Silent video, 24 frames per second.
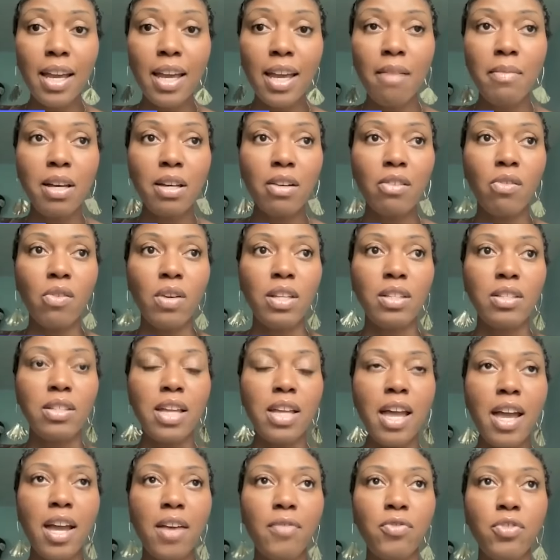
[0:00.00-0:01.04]
Am I going to
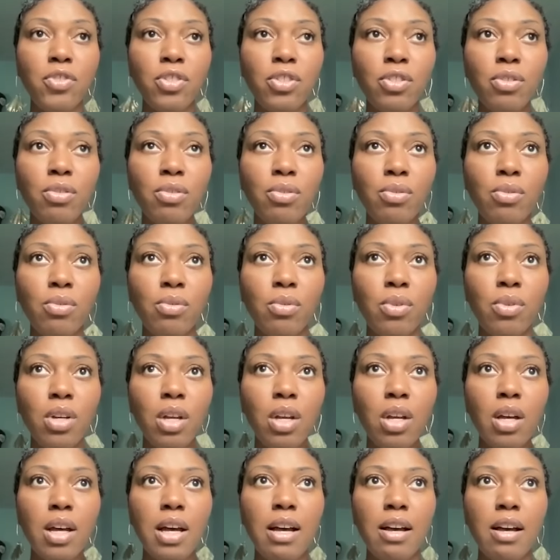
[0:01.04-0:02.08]
have to,
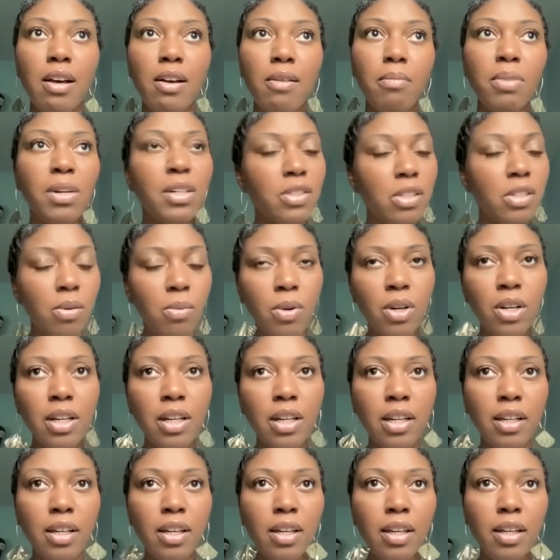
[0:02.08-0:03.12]
um, because I work
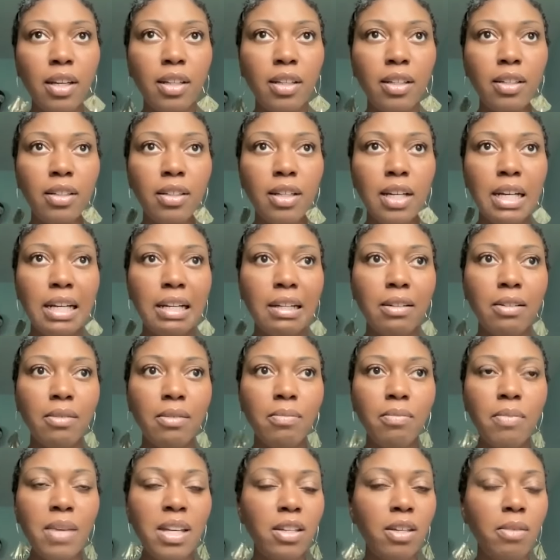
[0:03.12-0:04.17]
in a
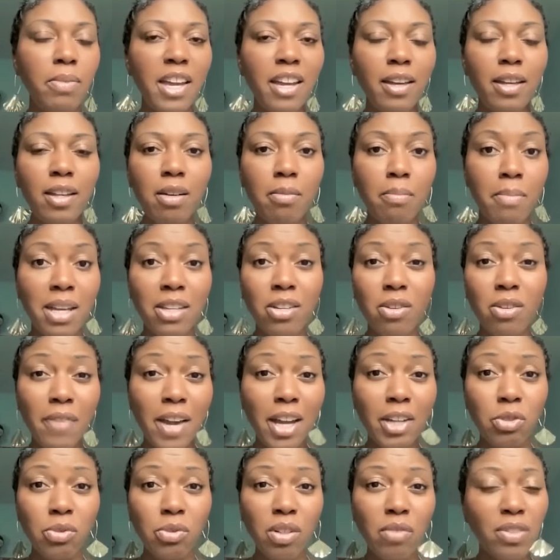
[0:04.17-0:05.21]
um, manu- in a
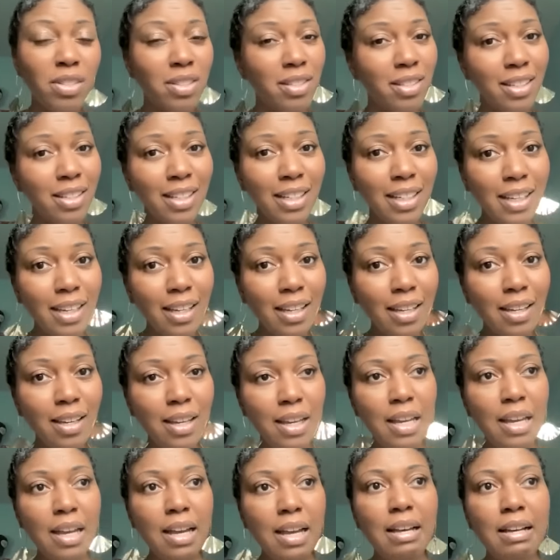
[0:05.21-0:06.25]
manufacturing facility,
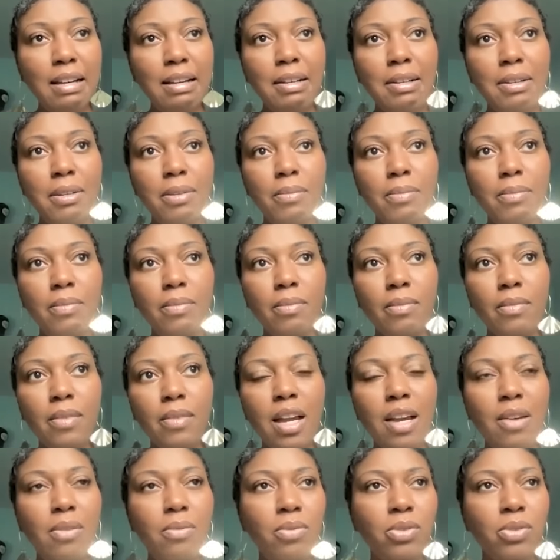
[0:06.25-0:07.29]
um,
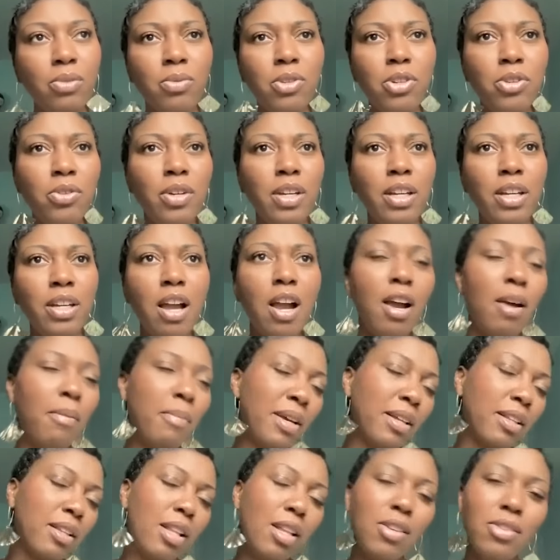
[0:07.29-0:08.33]
I was wondering, are
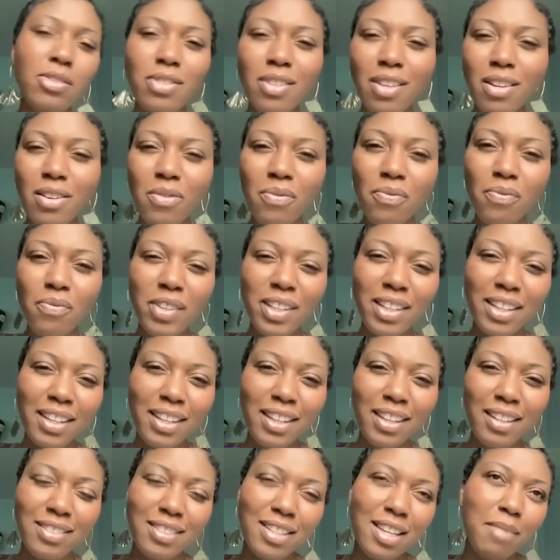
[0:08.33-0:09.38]
my clothes going to
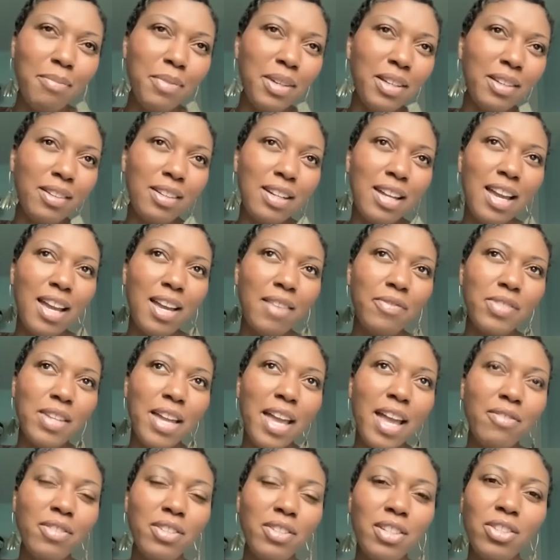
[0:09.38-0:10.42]
fit? Am I going to have to
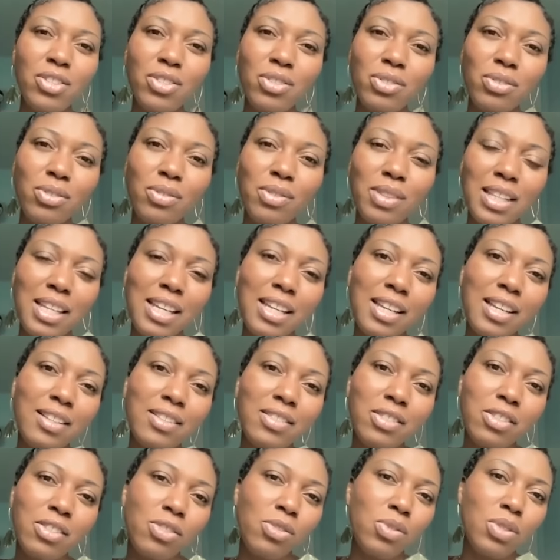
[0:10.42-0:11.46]
have additional
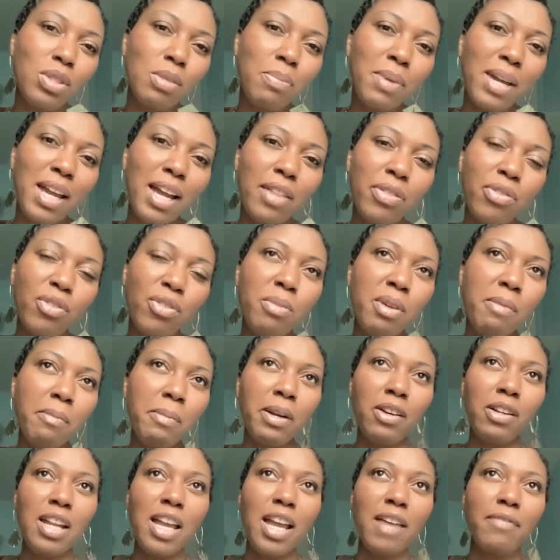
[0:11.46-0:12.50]
things to use the bathroom? Am I
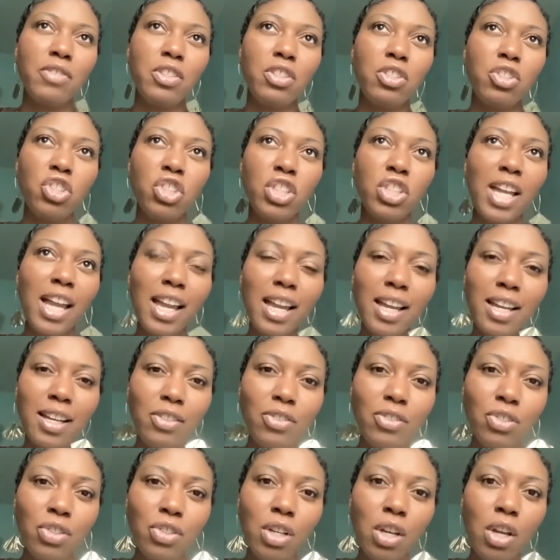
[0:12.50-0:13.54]
going to have to
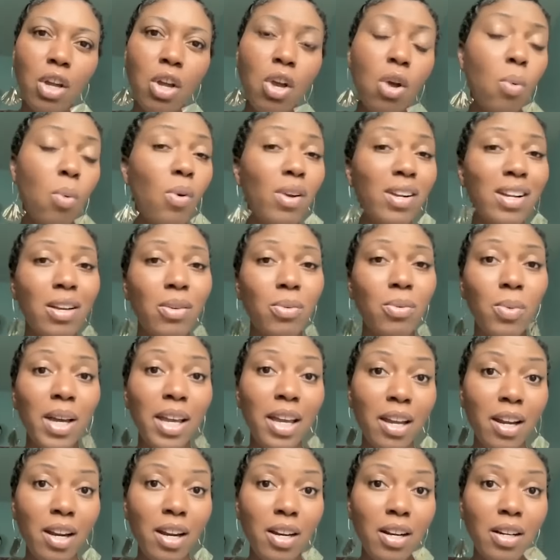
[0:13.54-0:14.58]
change what I
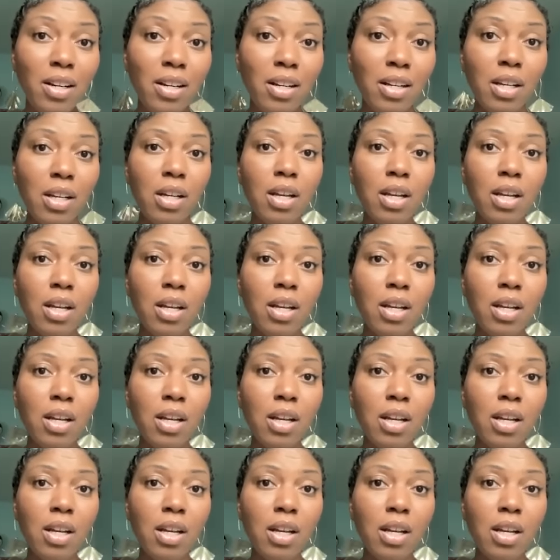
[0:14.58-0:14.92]
wear?